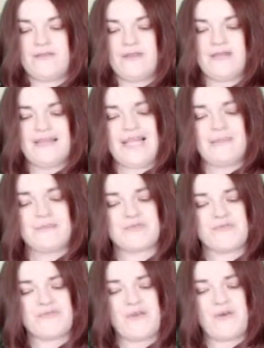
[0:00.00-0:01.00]
The names
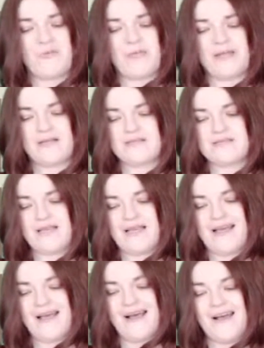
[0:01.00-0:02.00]
of Little Mix
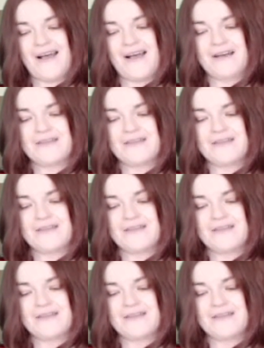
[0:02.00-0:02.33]
are,